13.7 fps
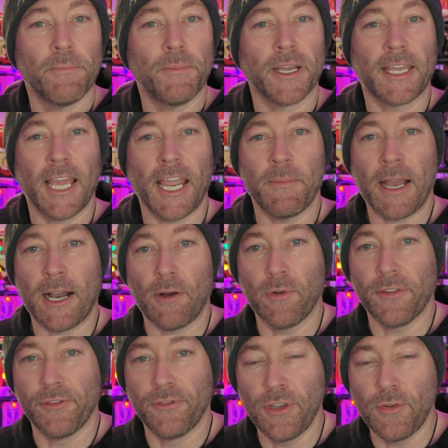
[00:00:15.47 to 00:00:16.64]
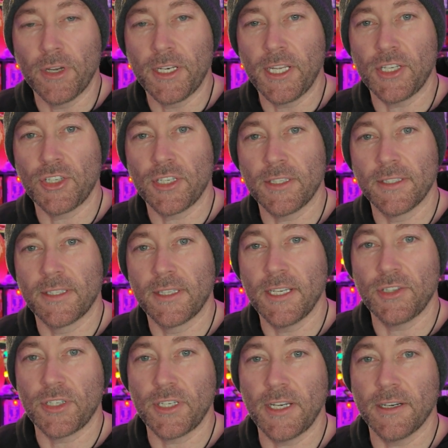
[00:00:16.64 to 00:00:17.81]
but came out with new editions
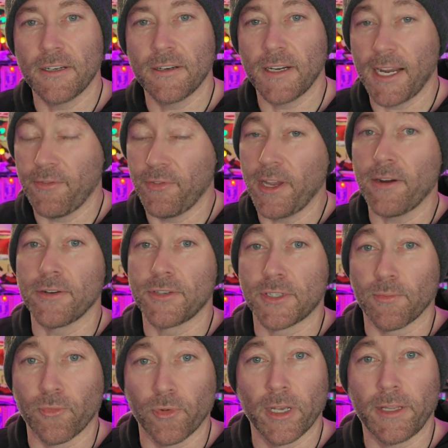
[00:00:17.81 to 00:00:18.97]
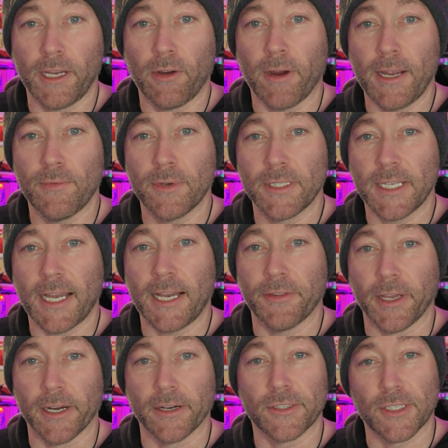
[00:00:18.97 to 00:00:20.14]
this year, and there are some really great ones out there.